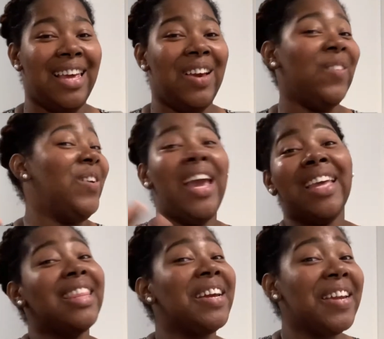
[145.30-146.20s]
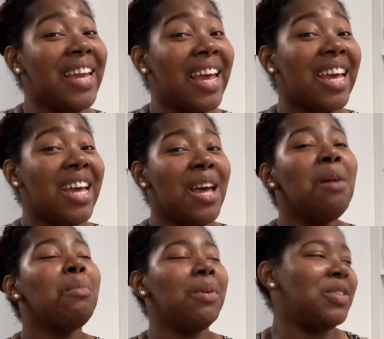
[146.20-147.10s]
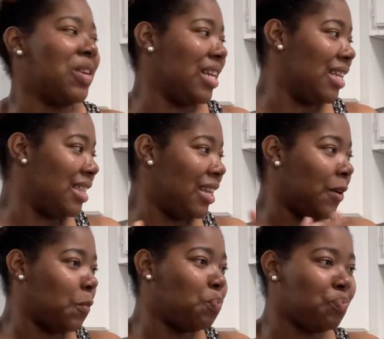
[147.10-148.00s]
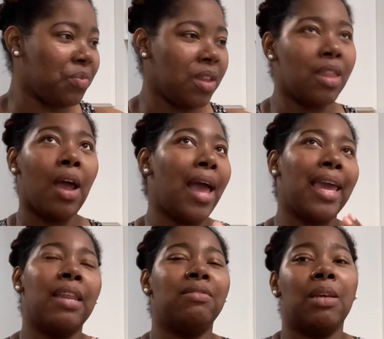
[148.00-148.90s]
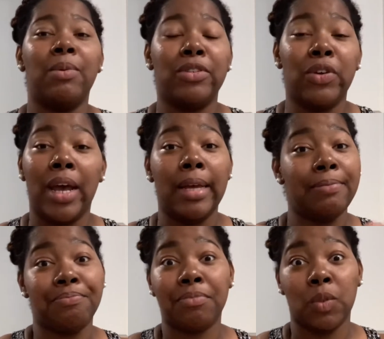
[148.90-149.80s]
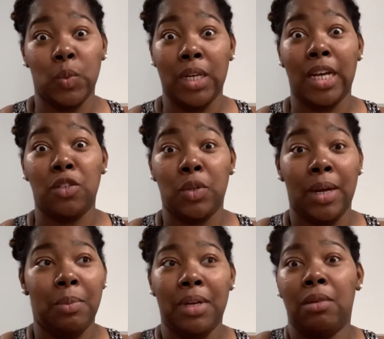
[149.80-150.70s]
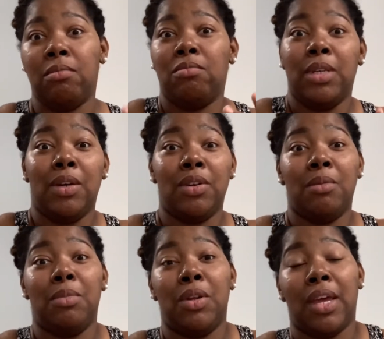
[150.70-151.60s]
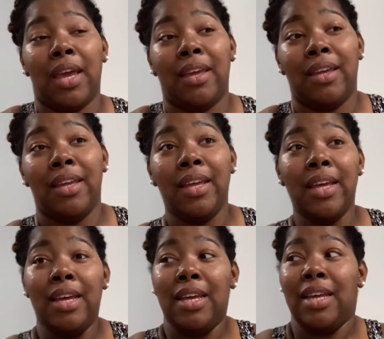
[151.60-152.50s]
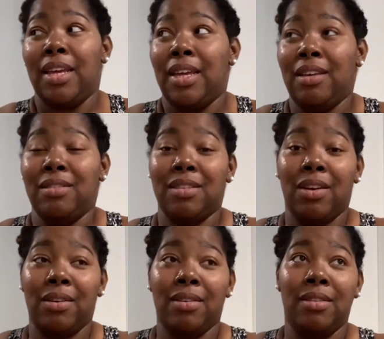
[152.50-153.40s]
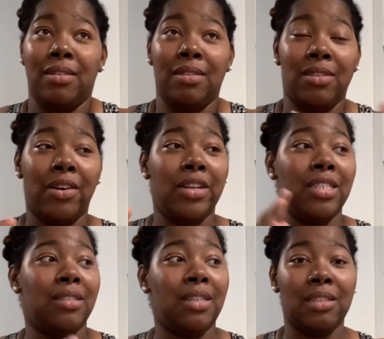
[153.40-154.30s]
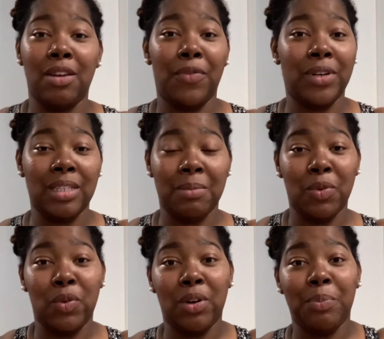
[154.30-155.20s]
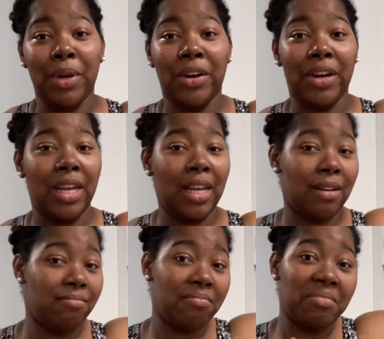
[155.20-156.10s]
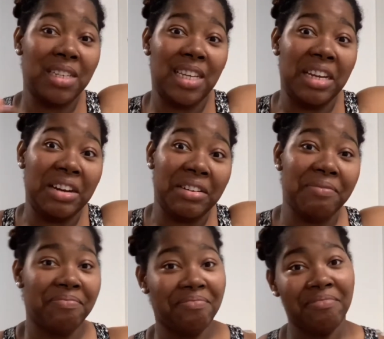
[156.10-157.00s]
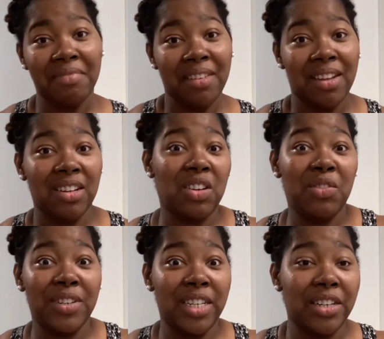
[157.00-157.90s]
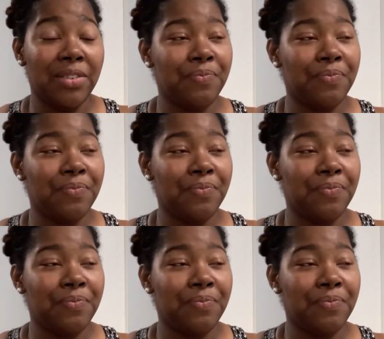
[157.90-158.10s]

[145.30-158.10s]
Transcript: We ain't there yet, but we're trying to get there. No, I can't even say we're trying. We're not trying. We don't communicate. Is Zarya, that's her first time going up there in a year, over a year.